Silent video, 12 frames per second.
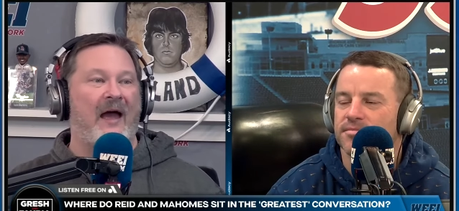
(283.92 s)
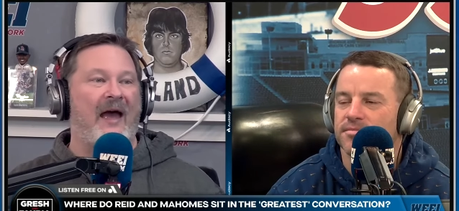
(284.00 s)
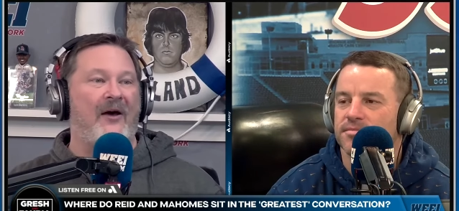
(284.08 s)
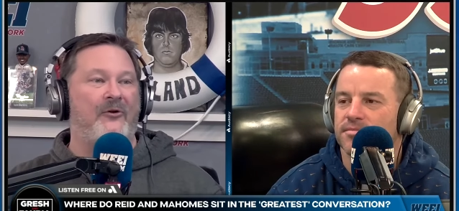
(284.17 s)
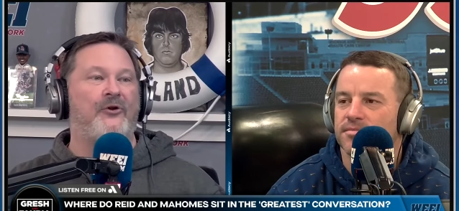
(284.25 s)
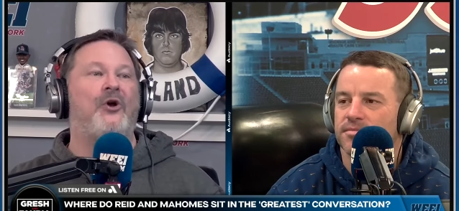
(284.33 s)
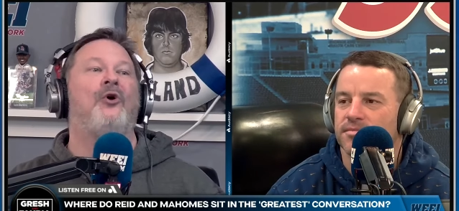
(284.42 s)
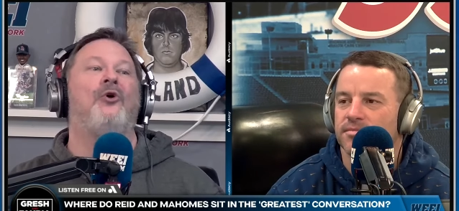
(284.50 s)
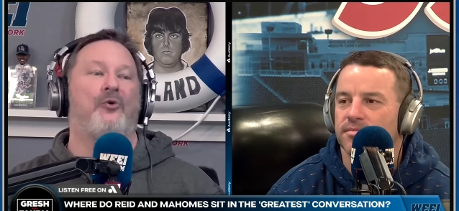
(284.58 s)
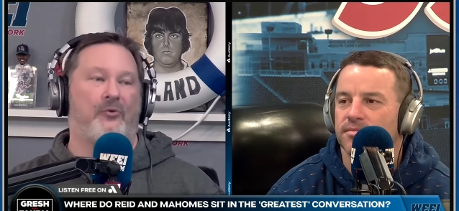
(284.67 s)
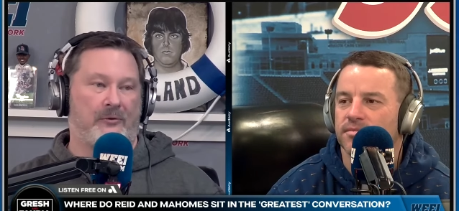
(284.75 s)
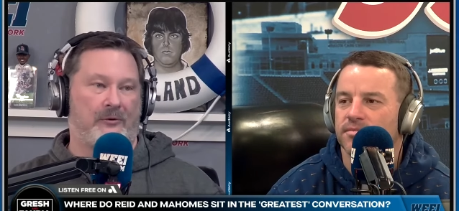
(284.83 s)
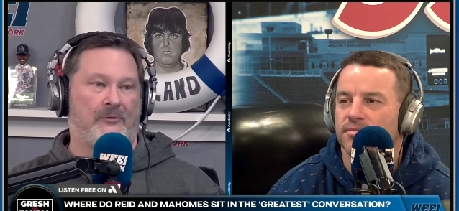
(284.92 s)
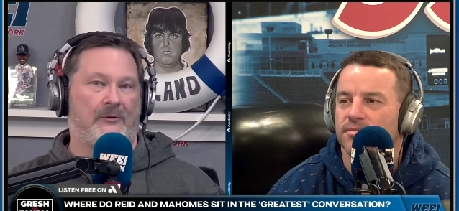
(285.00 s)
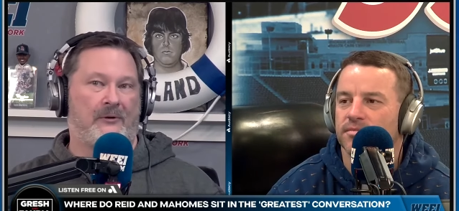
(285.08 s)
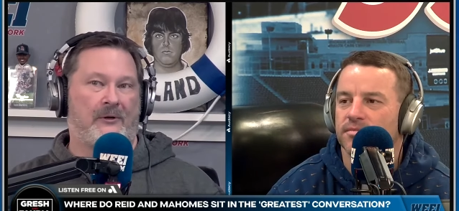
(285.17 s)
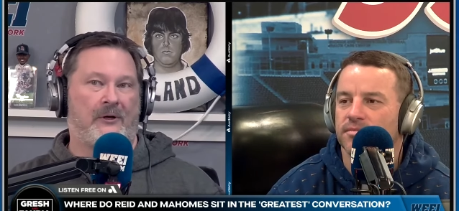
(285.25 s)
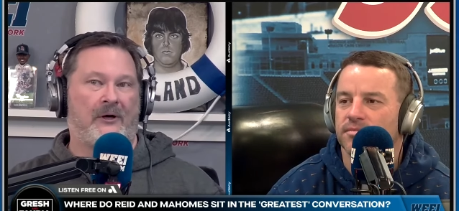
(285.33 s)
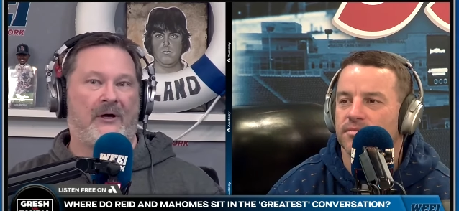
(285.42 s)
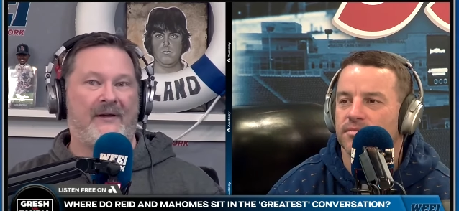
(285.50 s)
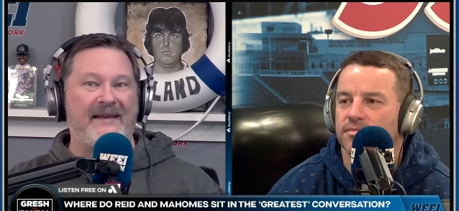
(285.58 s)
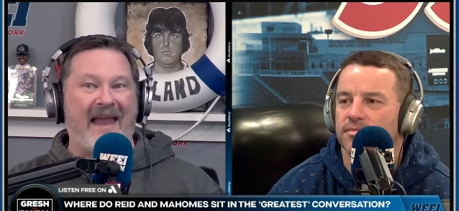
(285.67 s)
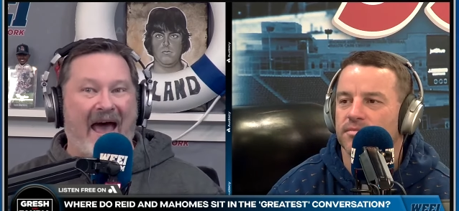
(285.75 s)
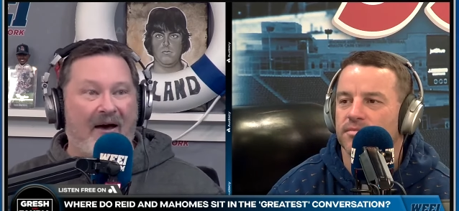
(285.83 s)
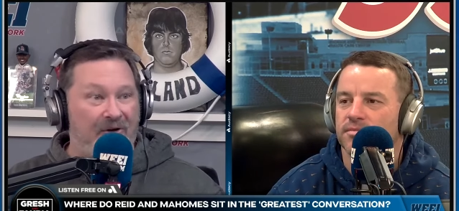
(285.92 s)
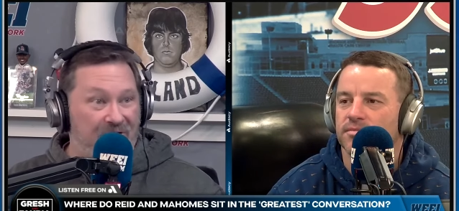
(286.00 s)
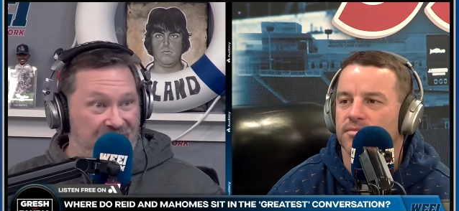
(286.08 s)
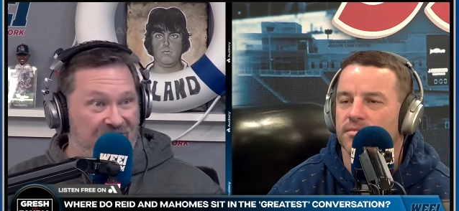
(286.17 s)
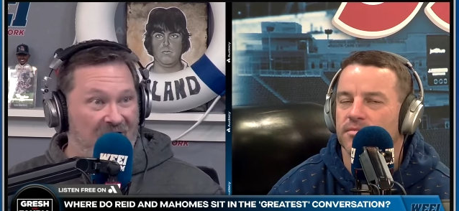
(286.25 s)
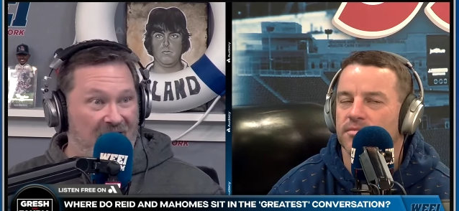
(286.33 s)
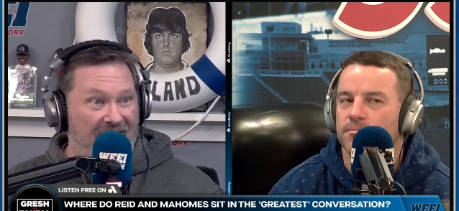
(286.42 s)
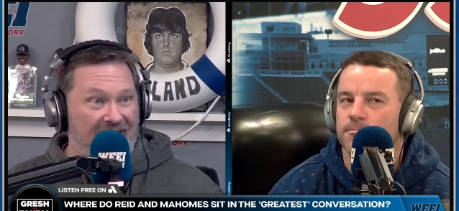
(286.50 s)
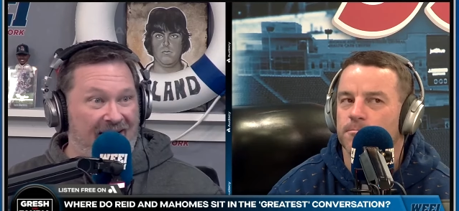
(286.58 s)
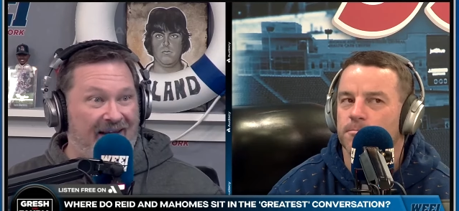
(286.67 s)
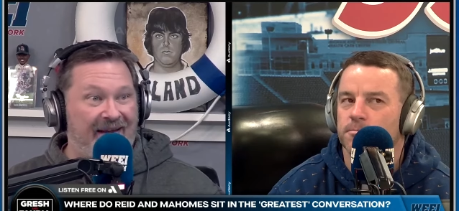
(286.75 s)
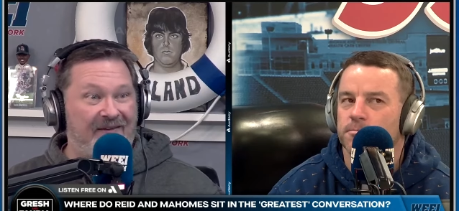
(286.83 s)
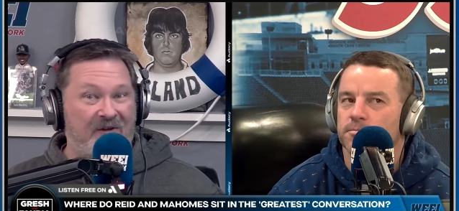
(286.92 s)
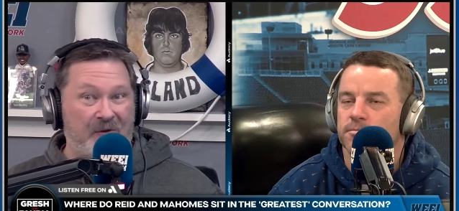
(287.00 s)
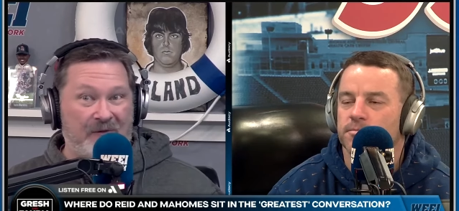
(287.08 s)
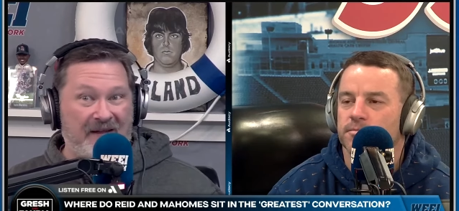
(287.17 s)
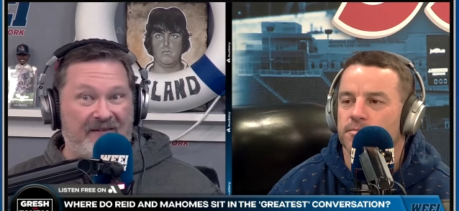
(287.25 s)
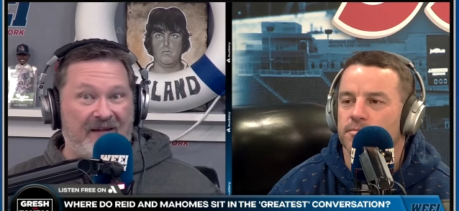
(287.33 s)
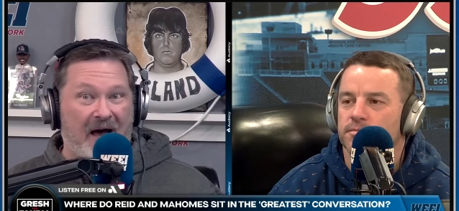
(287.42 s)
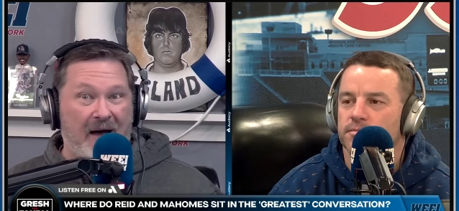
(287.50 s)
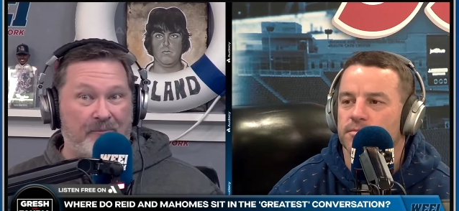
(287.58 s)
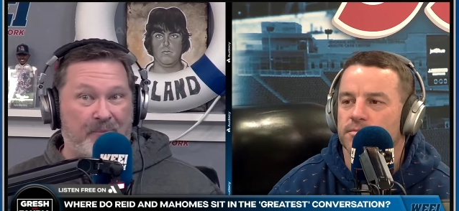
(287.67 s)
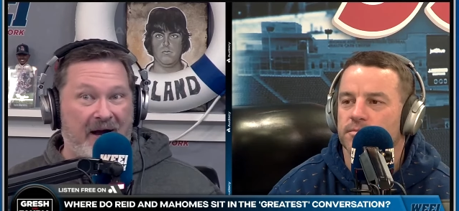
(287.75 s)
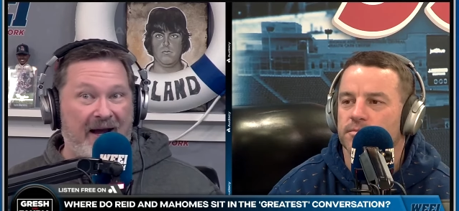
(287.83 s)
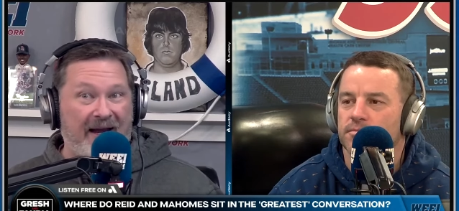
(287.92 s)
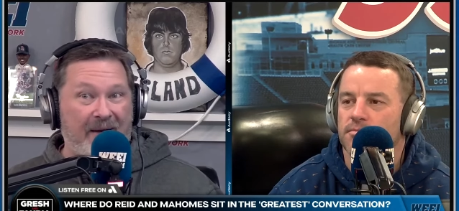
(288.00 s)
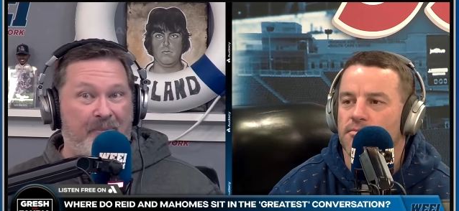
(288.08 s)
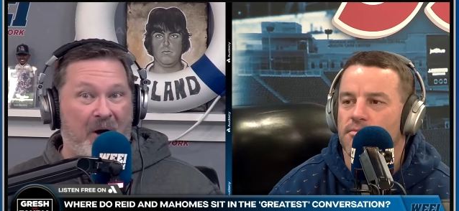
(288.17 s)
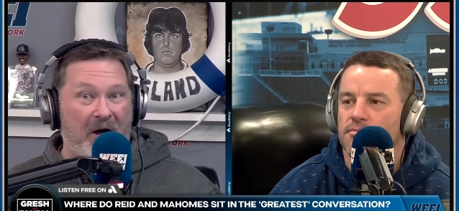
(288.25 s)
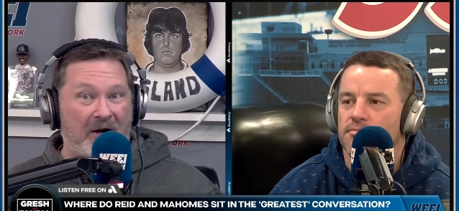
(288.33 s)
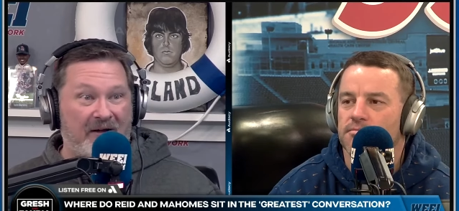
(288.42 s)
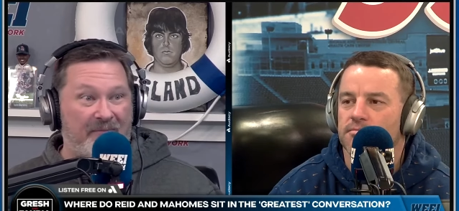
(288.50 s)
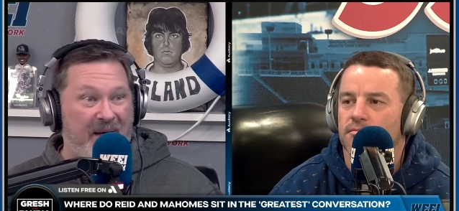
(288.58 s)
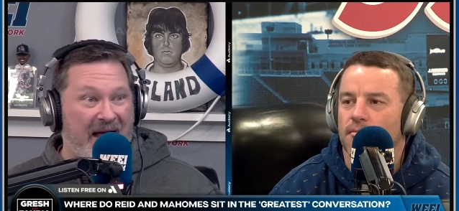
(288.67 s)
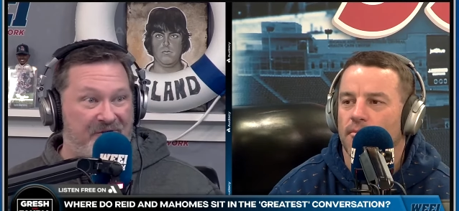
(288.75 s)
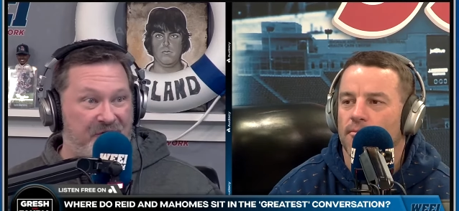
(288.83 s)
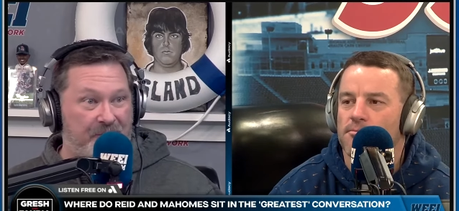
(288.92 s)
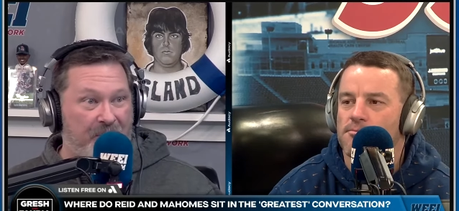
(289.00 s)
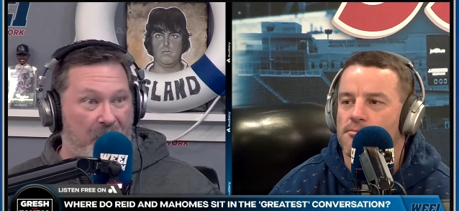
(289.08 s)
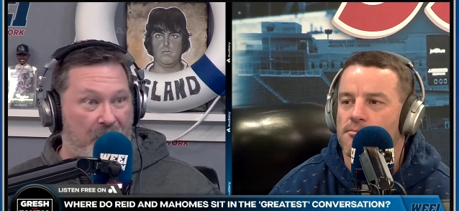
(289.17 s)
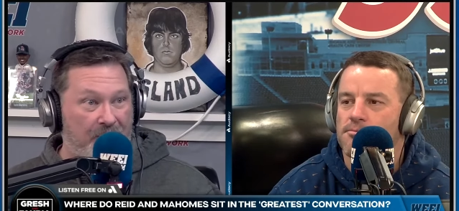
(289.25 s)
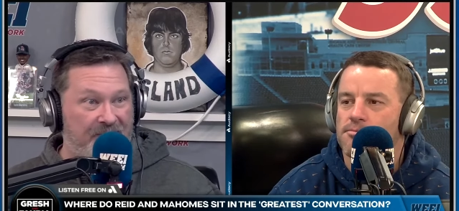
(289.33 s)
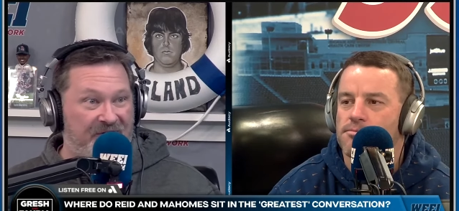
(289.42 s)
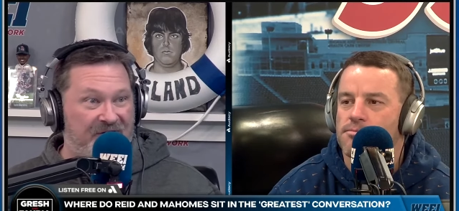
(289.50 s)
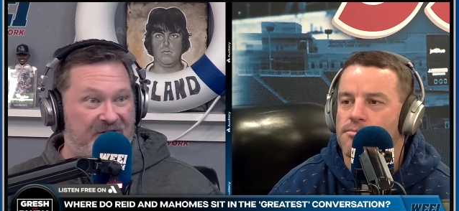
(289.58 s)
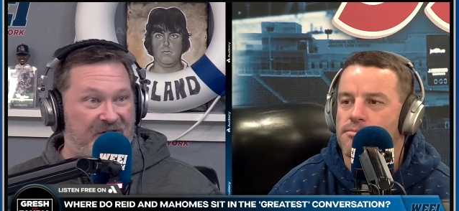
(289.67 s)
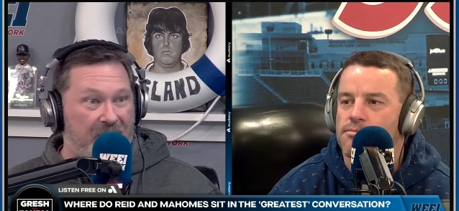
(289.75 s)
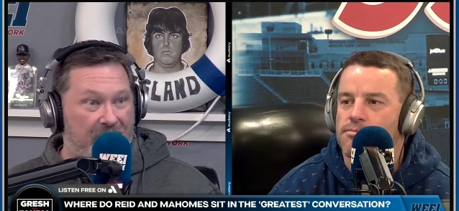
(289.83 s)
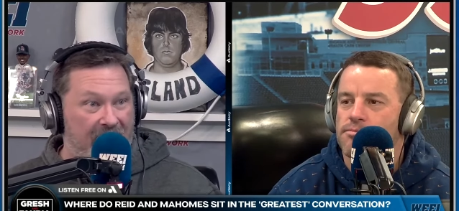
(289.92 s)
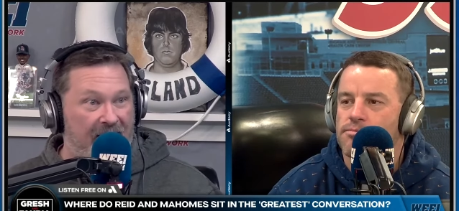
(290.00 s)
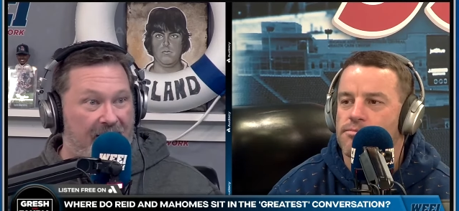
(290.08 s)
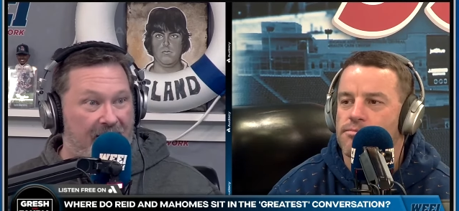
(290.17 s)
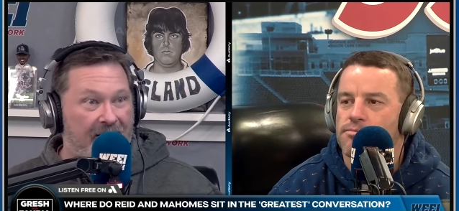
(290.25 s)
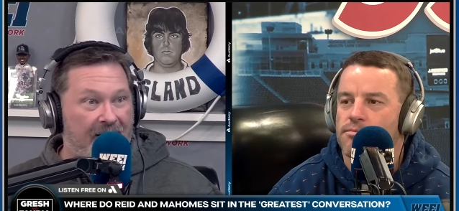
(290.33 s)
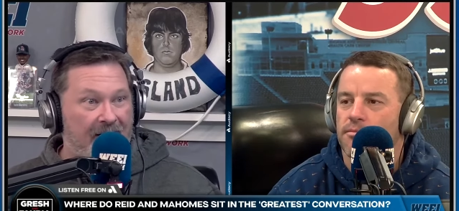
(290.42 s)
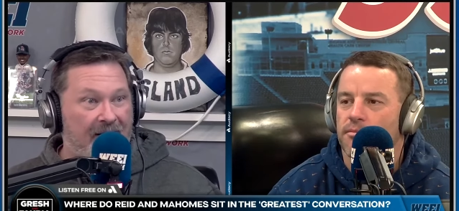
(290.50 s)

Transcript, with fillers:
Speaker 1: around who, now you're starting to get to the Tom Brady part of Patrick Mahomes' career.